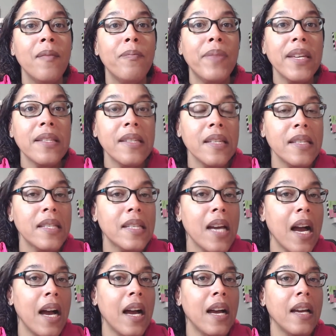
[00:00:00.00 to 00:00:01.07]
business
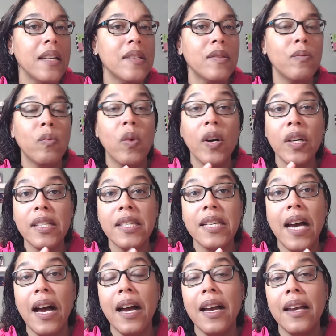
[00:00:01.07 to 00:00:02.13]
ties, work
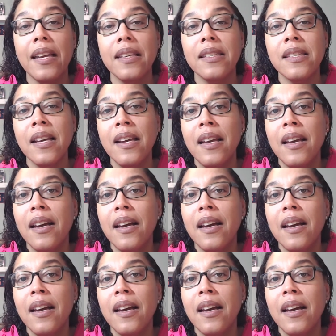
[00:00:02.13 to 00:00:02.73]
ties,